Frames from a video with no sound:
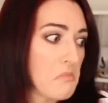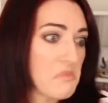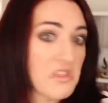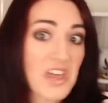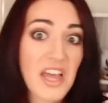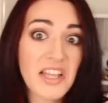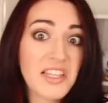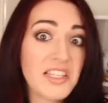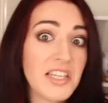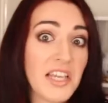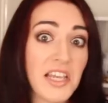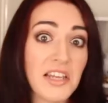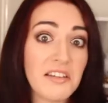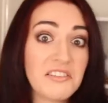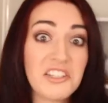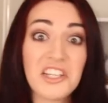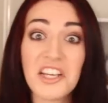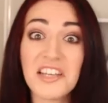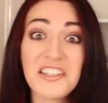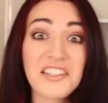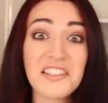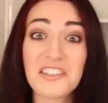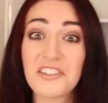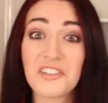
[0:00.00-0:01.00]
That's it,
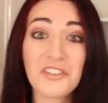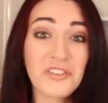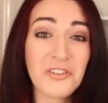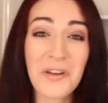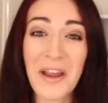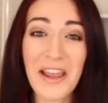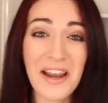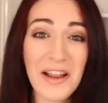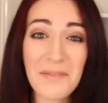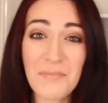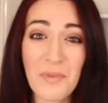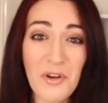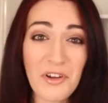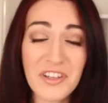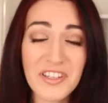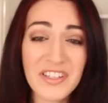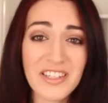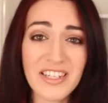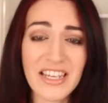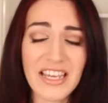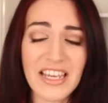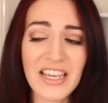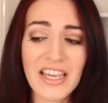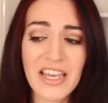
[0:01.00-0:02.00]
just straight up
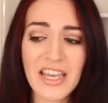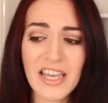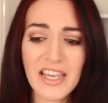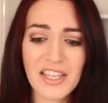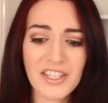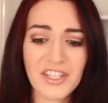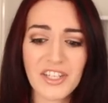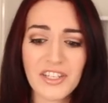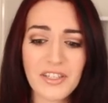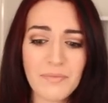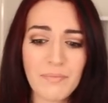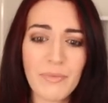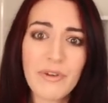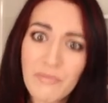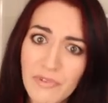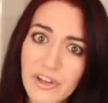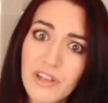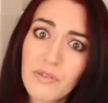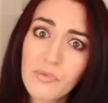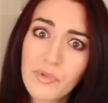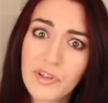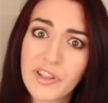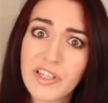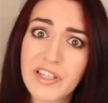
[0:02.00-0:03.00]
honesty. Just be
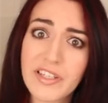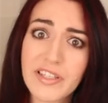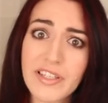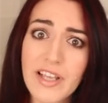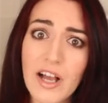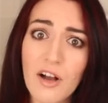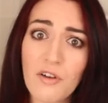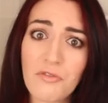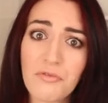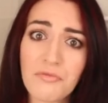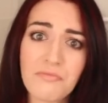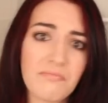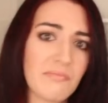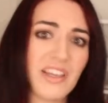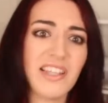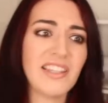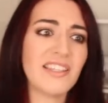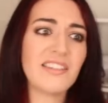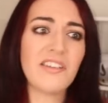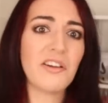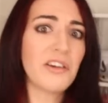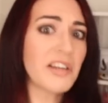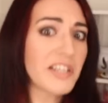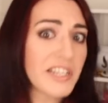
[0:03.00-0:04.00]
real with yourself.
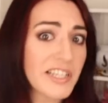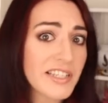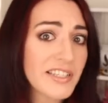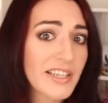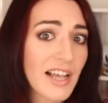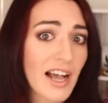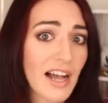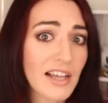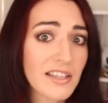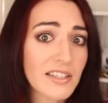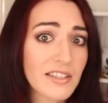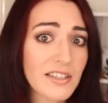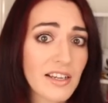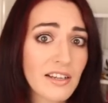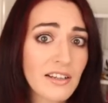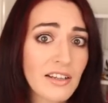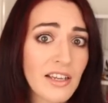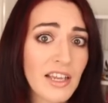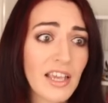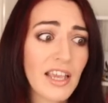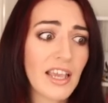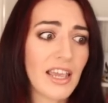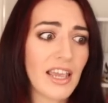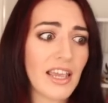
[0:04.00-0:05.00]
It's not a disaster,
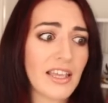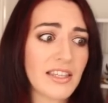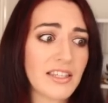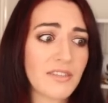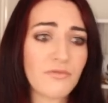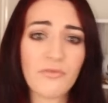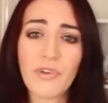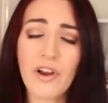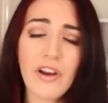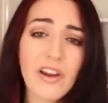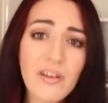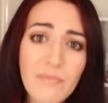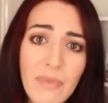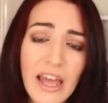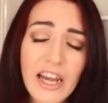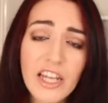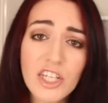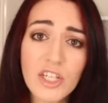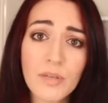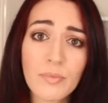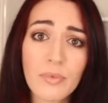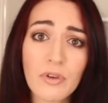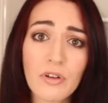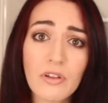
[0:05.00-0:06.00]
it's very
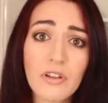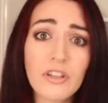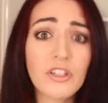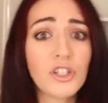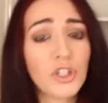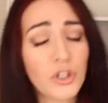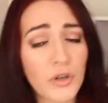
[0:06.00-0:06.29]
manageable and